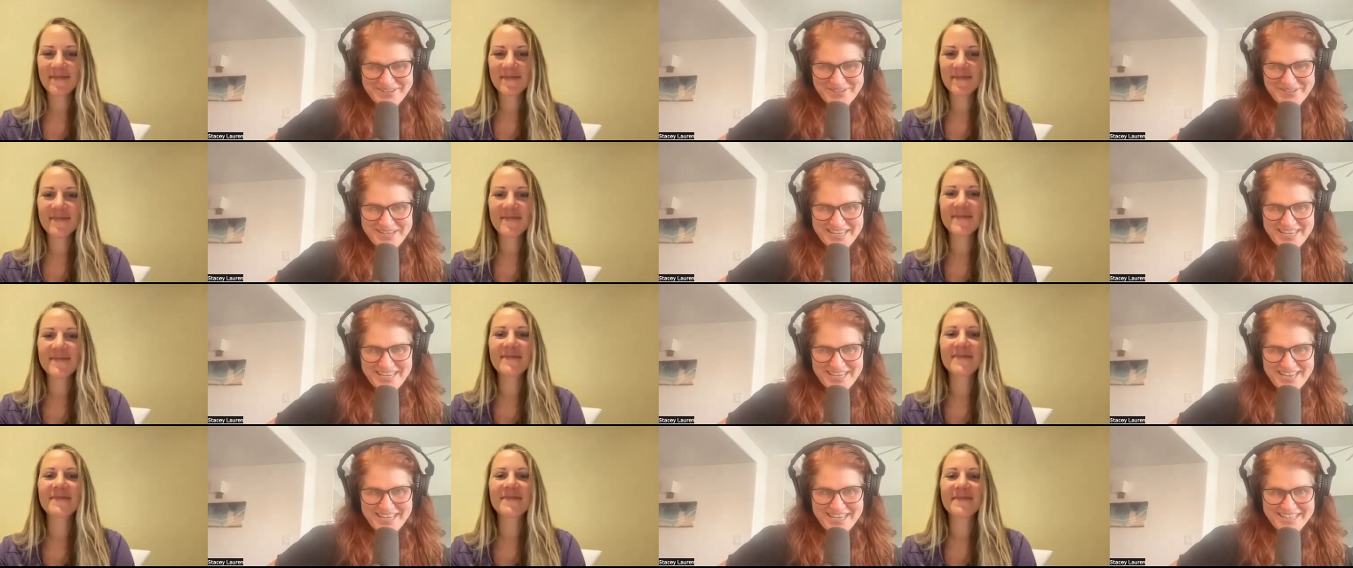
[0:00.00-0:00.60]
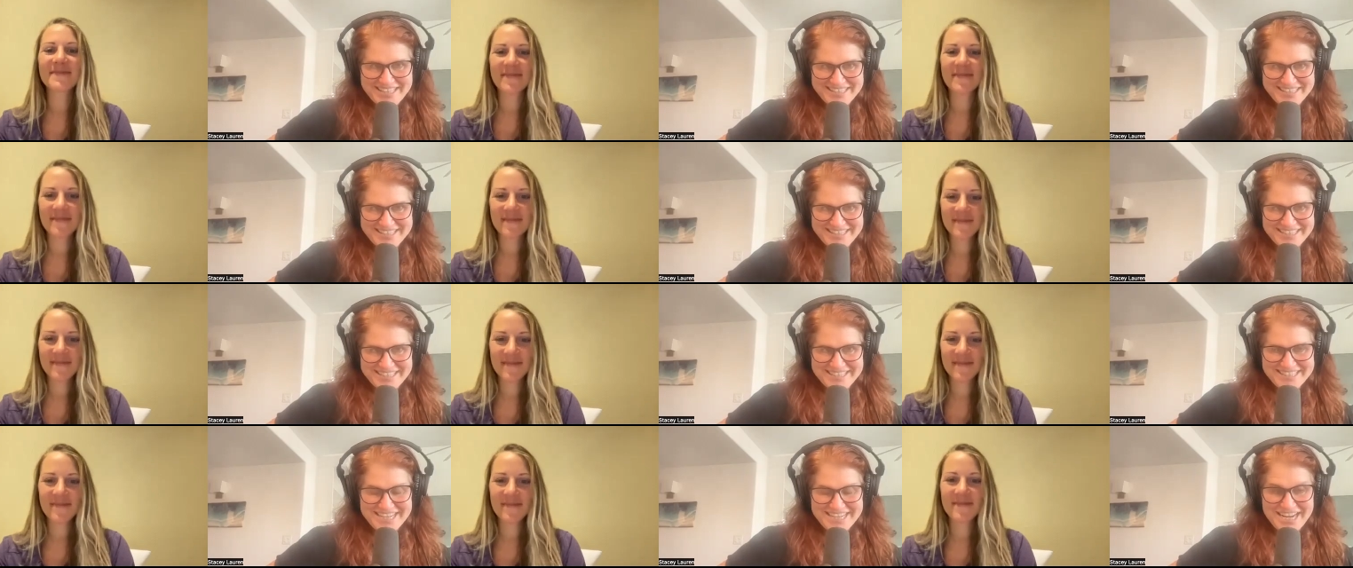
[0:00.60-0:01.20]
Speaker 1: okay, guys,
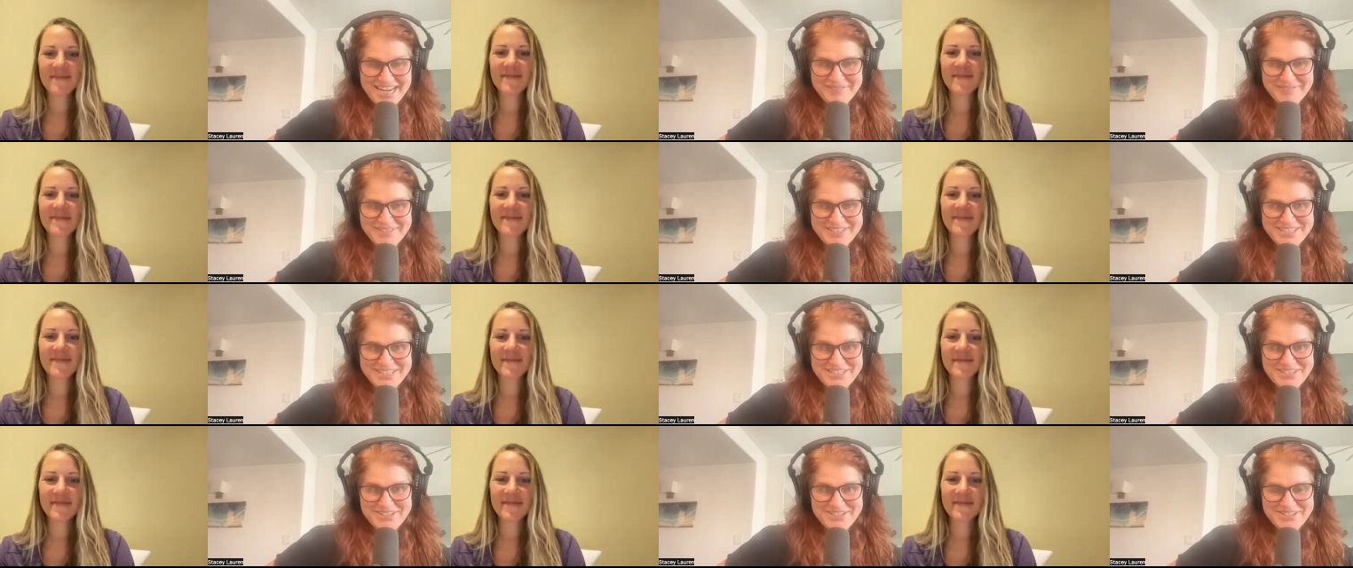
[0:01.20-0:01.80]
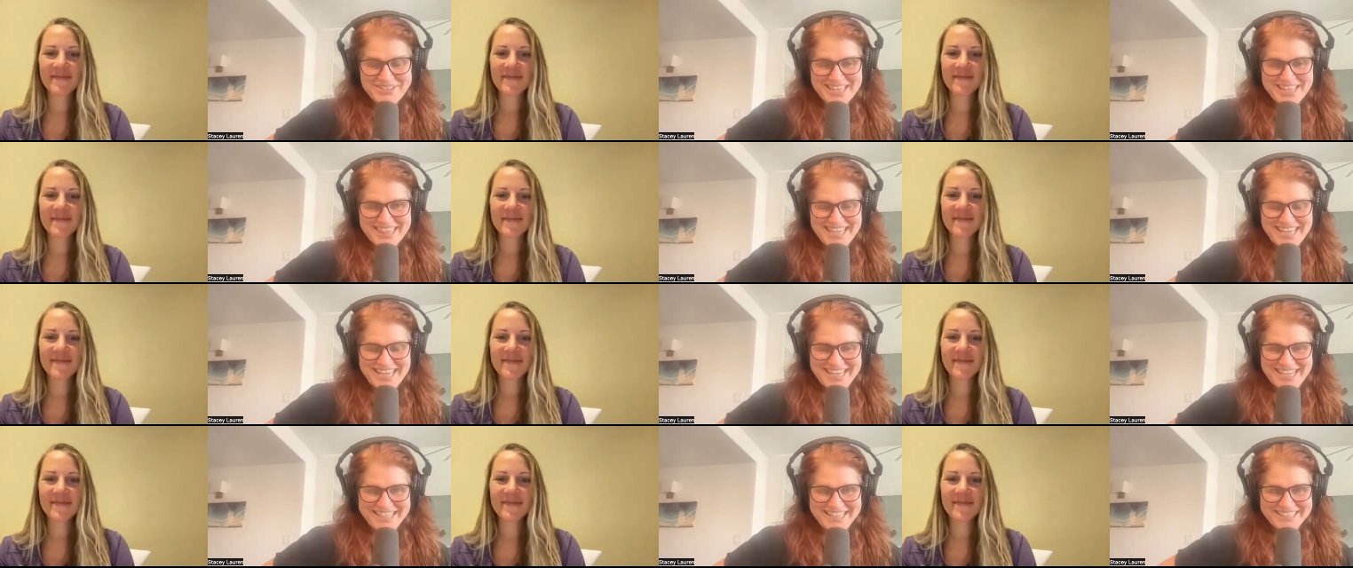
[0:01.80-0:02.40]
it's time to do the
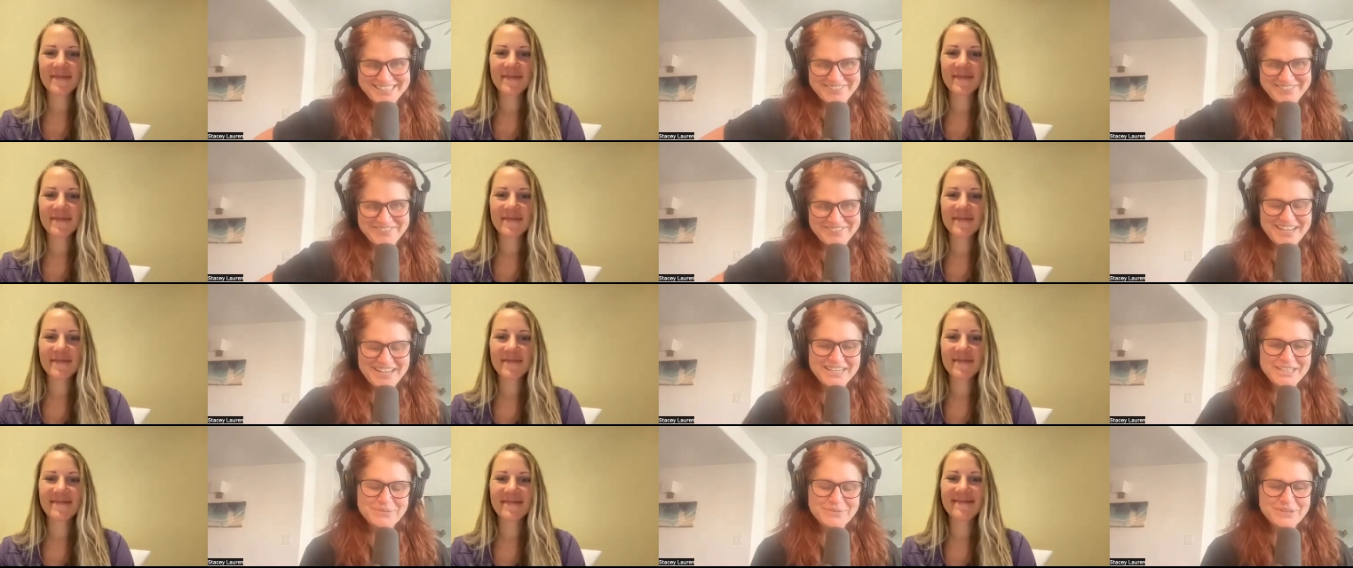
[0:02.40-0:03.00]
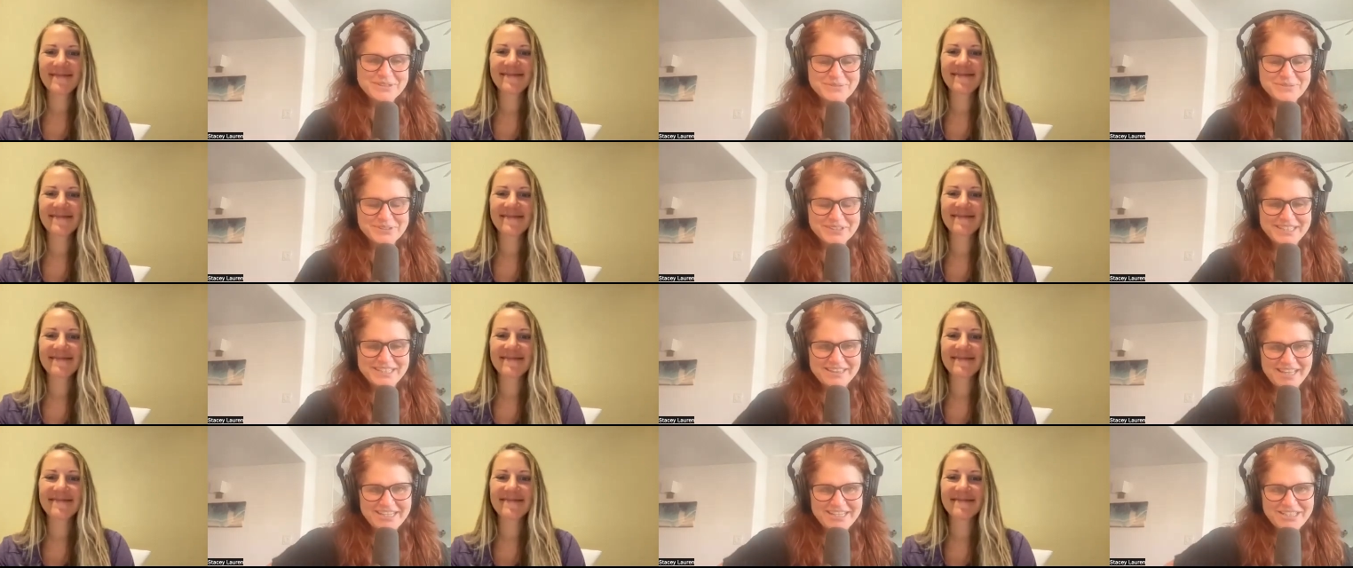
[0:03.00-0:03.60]
thing. Find what
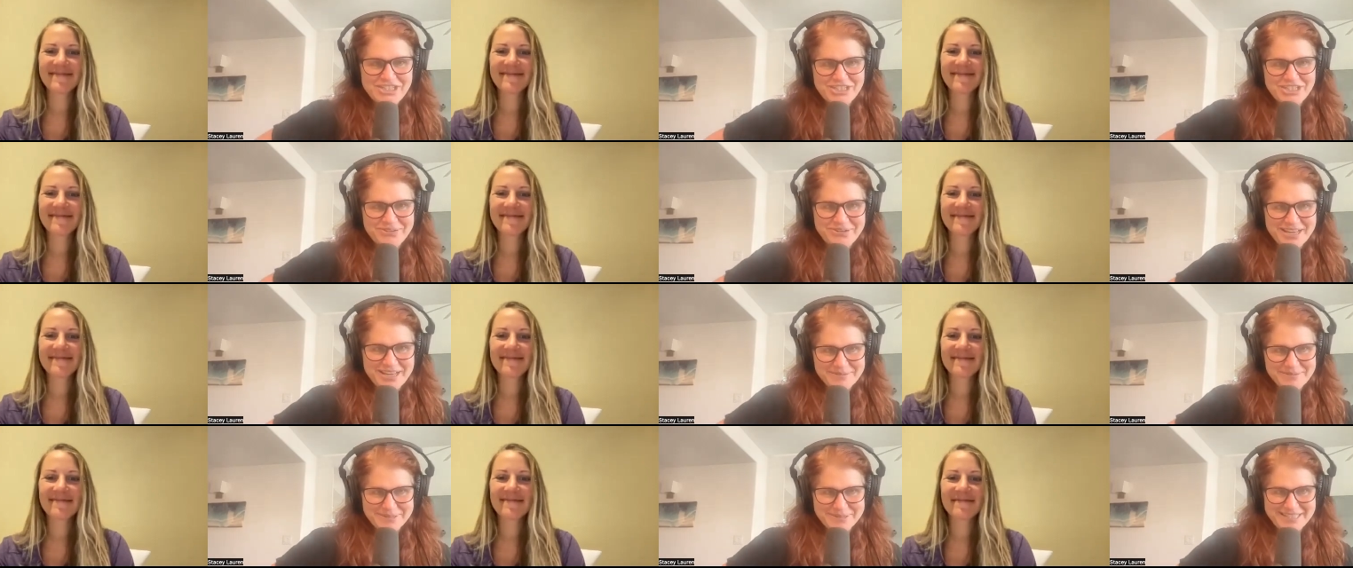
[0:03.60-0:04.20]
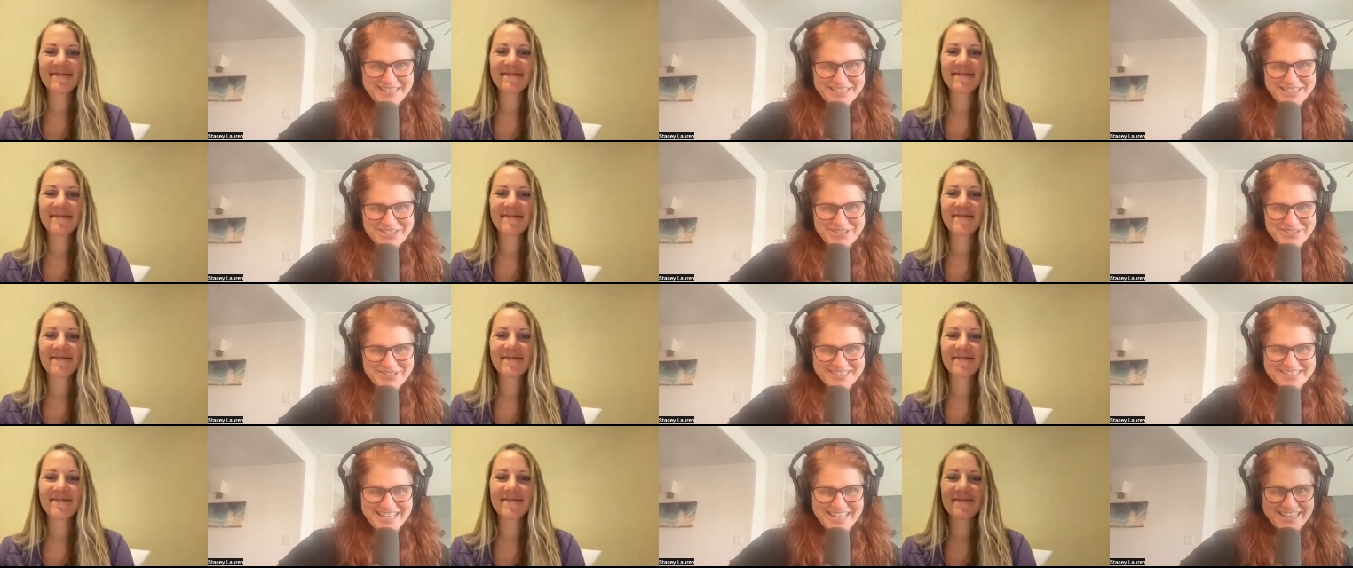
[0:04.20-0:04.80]
really lights you up and gets
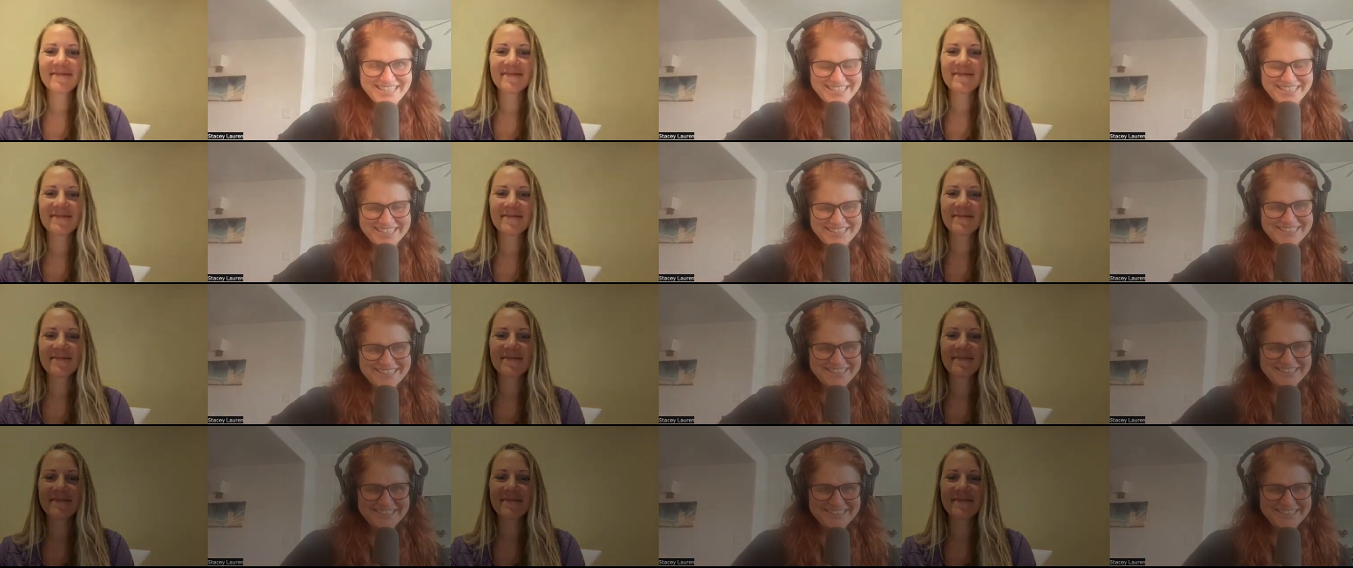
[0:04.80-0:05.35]
you excited.